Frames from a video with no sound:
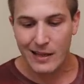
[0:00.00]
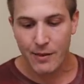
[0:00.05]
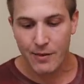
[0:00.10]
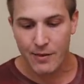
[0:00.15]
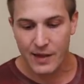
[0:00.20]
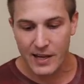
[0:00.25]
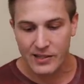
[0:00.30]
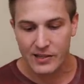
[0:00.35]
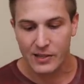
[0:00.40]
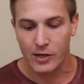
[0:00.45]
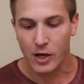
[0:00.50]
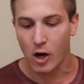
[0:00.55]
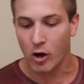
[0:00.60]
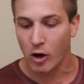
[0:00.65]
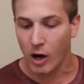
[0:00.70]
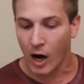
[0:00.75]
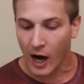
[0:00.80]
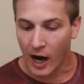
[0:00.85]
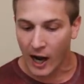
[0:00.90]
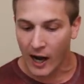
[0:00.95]
this
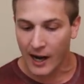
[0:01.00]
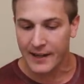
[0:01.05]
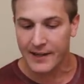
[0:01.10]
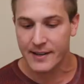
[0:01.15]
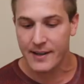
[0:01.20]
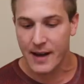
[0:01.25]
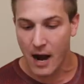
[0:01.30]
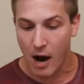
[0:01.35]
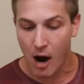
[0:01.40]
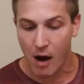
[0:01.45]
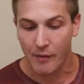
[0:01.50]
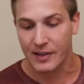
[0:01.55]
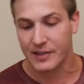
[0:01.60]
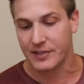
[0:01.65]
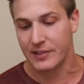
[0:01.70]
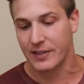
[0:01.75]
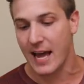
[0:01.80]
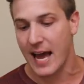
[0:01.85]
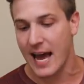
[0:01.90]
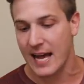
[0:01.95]
Gohan
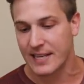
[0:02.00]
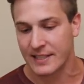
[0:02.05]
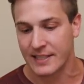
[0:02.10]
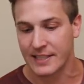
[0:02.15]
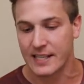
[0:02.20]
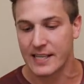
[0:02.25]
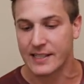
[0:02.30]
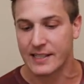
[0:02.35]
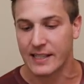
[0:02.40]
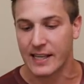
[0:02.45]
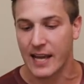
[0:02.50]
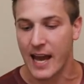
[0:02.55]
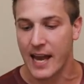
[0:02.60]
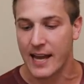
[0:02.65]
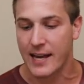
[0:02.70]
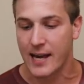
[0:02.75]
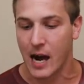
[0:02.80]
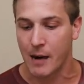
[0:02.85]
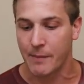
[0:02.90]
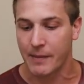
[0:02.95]
obviously has an
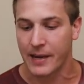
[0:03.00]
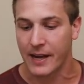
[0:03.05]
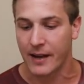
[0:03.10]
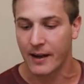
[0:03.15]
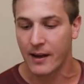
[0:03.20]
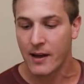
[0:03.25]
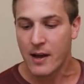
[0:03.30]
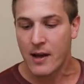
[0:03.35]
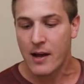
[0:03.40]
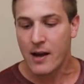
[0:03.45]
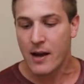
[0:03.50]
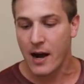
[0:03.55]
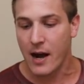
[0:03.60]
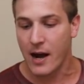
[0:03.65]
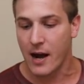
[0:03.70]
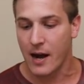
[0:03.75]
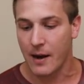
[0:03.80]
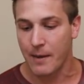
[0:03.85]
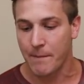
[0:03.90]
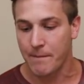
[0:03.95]
EZA coming,
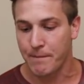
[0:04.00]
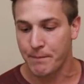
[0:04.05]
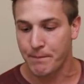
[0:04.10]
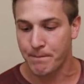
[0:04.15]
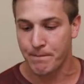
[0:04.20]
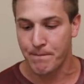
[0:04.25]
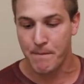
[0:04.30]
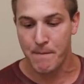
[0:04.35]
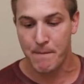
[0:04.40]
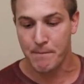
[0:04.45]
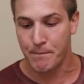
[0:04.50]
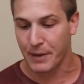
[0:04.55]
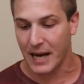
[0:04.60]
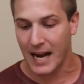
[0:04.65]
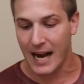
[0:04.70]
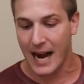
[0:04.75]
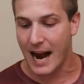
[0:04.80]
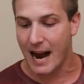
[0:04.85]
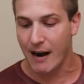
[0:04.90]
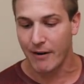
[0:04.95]
um, but
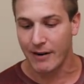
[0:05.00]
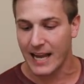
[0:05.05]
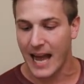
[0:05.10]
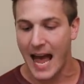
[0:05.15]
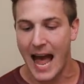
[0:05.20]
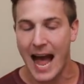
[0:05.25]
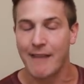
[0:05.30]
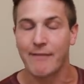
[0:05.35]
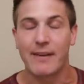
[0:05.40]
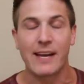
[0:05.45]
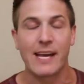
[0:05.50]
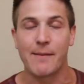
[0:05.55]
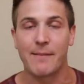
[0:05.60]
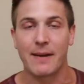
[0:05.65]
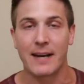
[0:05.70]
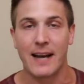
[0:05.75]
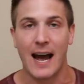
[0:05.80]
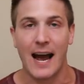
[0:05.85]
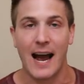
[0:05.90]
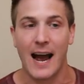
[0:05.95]
I, already have
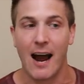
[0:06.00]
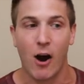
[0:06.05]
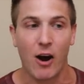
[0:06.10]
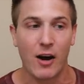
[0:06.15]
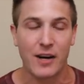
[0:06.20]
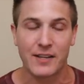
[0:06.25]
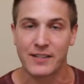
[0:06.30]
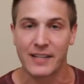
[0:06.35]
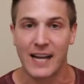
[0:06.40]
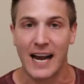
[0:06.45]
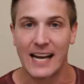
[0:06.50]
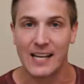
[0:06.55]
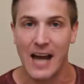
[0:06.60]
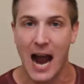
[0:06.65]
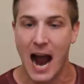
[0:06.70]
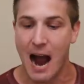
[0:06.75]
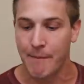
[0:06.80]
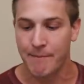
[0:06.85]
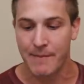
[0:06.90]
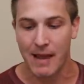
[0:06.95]
him, and I, honestly, I,
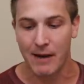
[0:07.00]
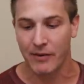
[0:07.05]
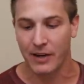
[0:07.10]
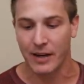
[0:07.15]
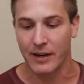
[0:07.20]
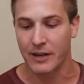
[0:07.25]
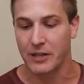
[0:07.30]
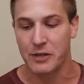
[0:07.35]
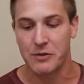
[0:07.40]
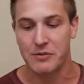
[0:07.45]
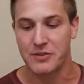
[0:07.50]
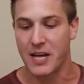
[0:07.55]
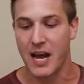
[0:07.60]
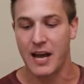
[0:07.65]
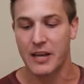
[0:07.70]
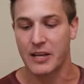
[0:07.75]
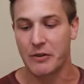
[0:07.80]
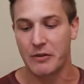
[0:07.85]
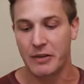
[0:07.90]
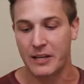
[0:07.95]
am never going to use
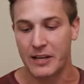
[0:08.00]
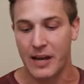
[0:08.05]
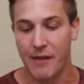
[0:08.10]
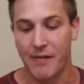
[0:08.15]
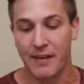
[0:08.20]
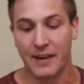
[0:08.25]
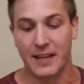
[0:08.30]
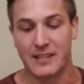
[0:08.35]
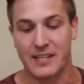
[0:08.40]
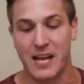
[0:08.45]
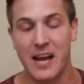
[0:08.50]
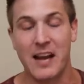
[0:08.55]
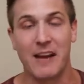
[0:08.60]
that unit. I think it's